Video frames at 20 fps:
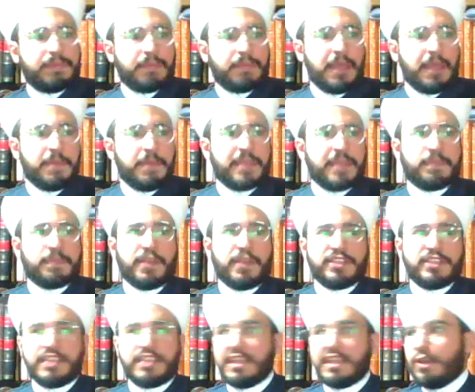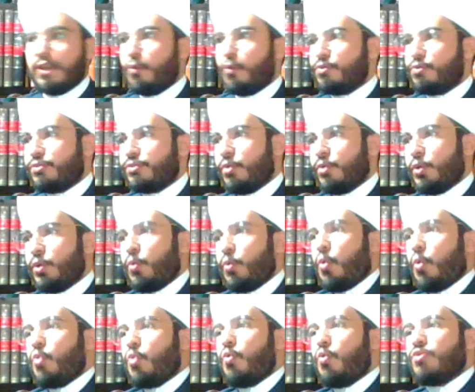I met my Shaykh who
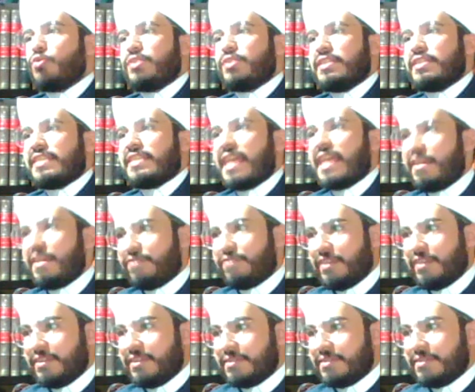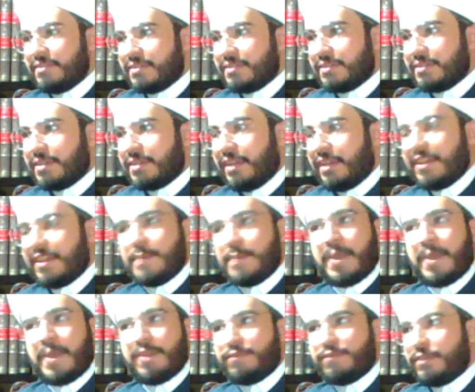wasn't Salafi, and I
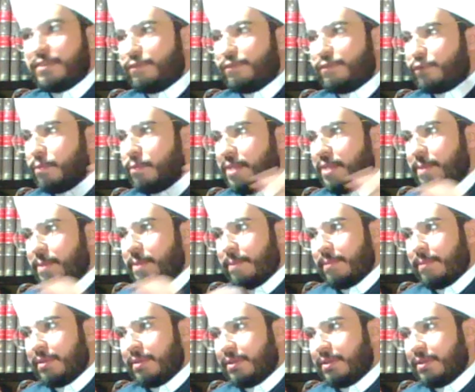benefited from him.